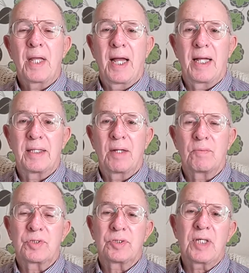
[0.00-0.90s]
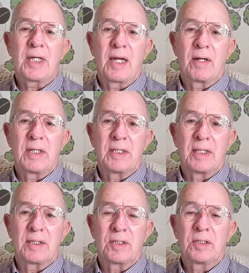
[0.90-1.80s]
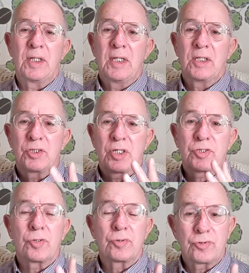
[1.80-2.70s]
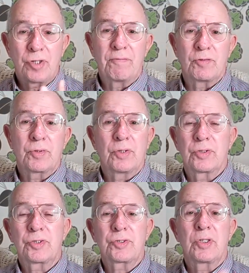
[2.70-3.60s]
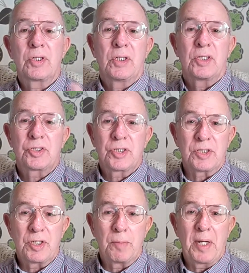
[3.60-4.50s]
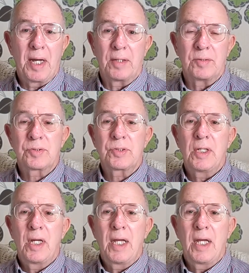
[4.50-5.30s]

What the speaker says: And that was a day out in London, just on travel costs, £60.